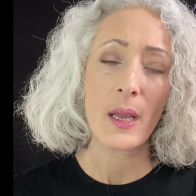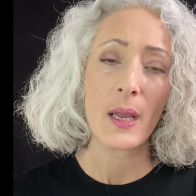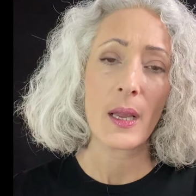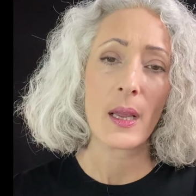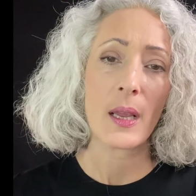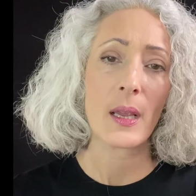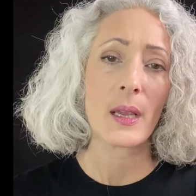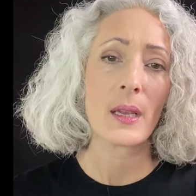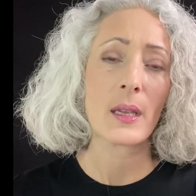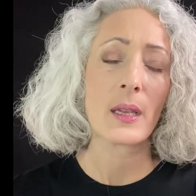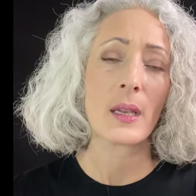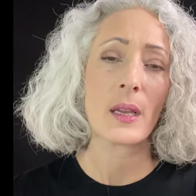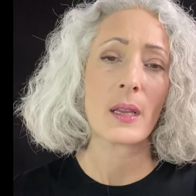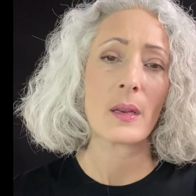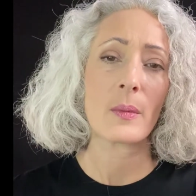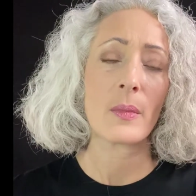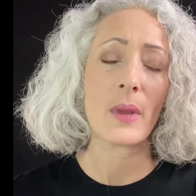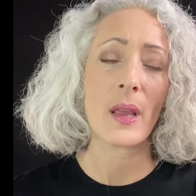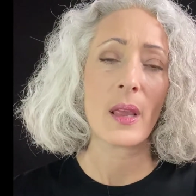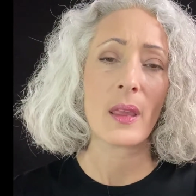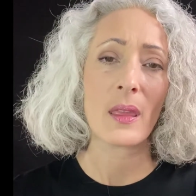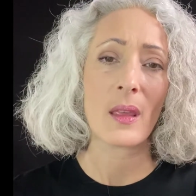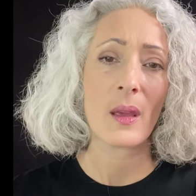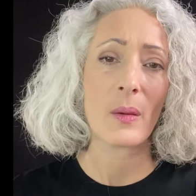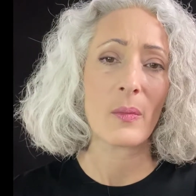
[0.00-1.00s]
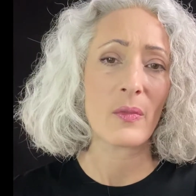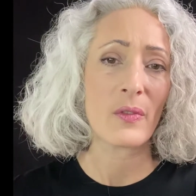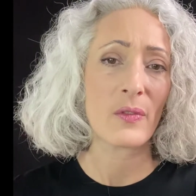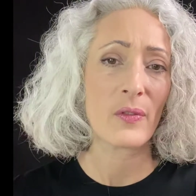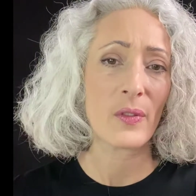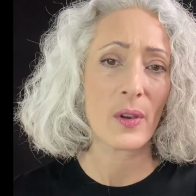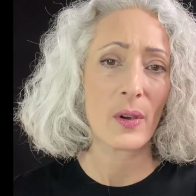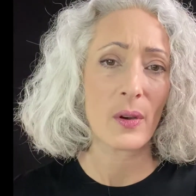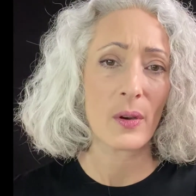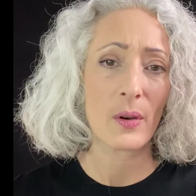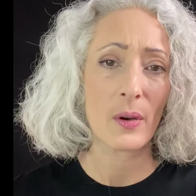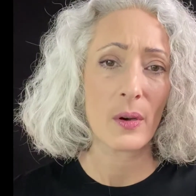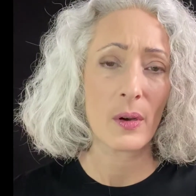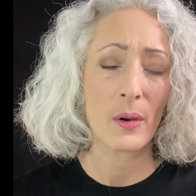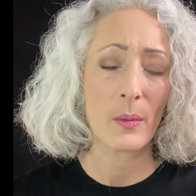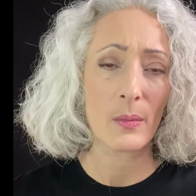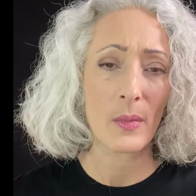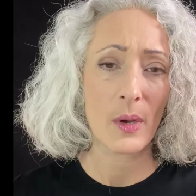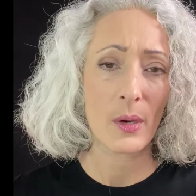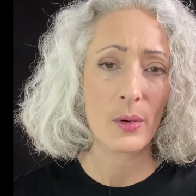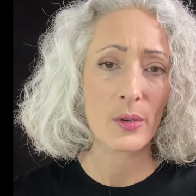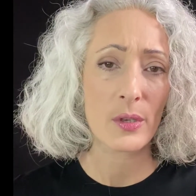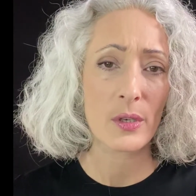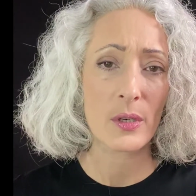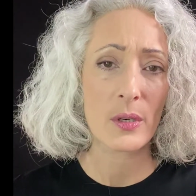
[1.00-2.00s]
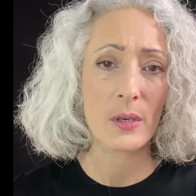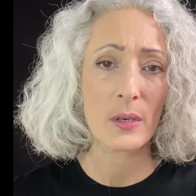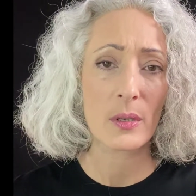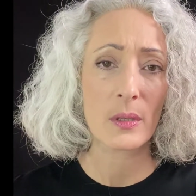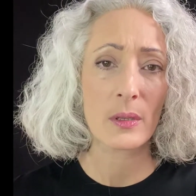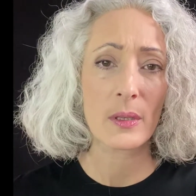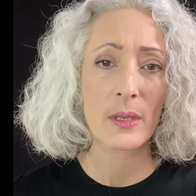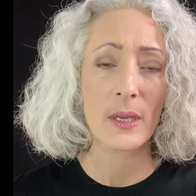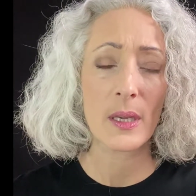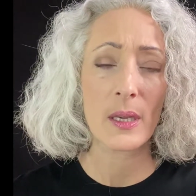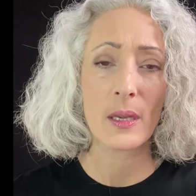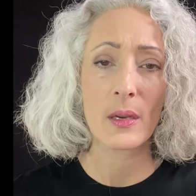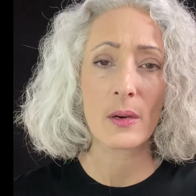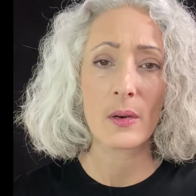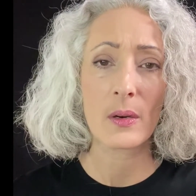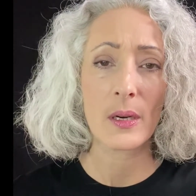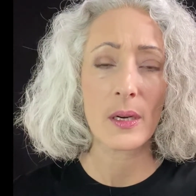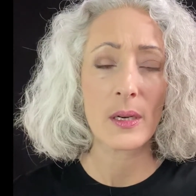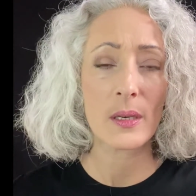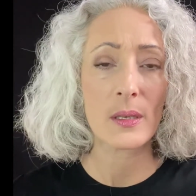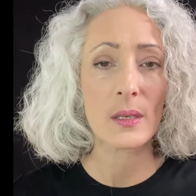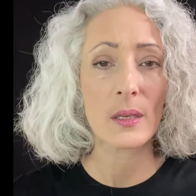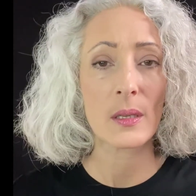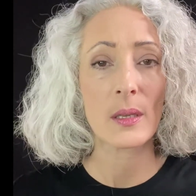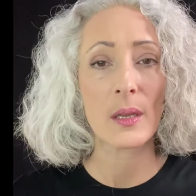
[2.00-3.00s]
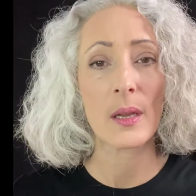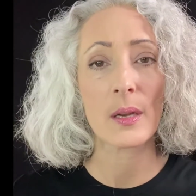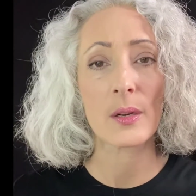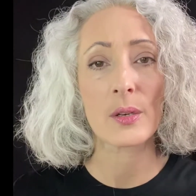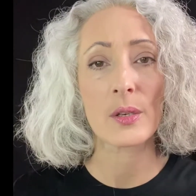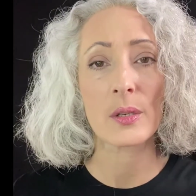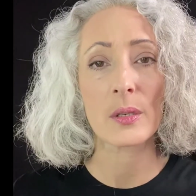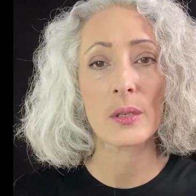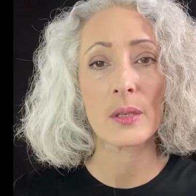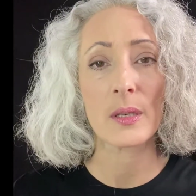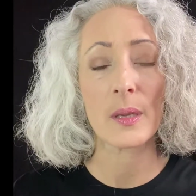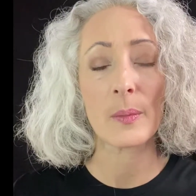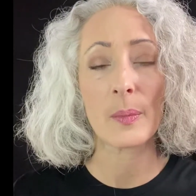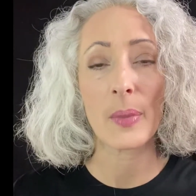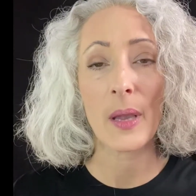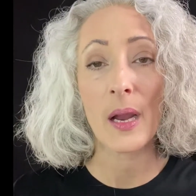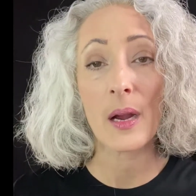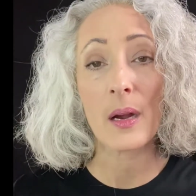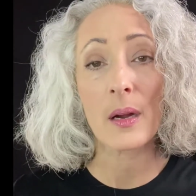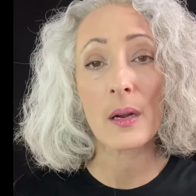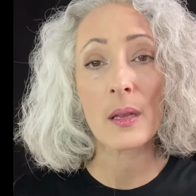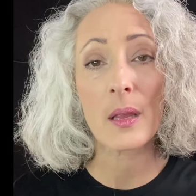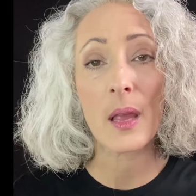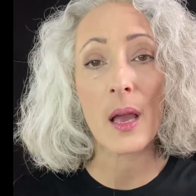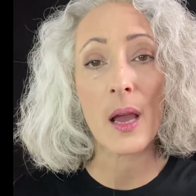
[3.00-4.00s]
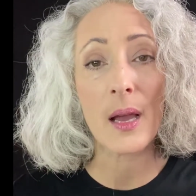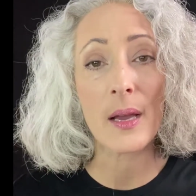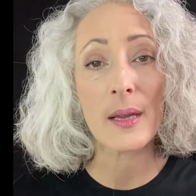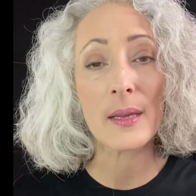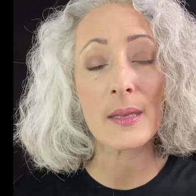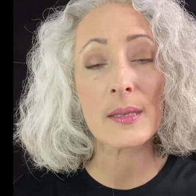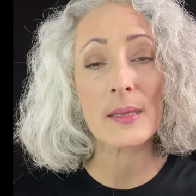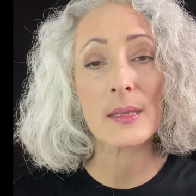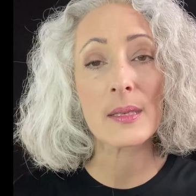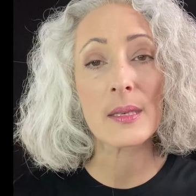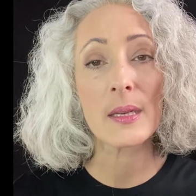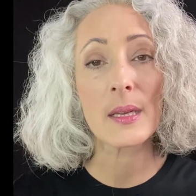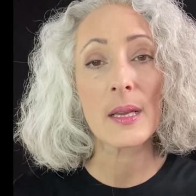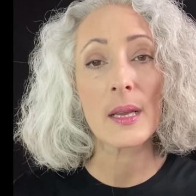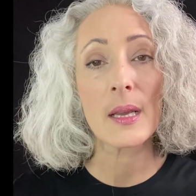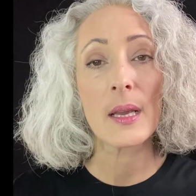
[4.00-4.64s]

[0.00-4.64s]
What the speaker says: It can make them feel emotionally or intellectually paralyzed.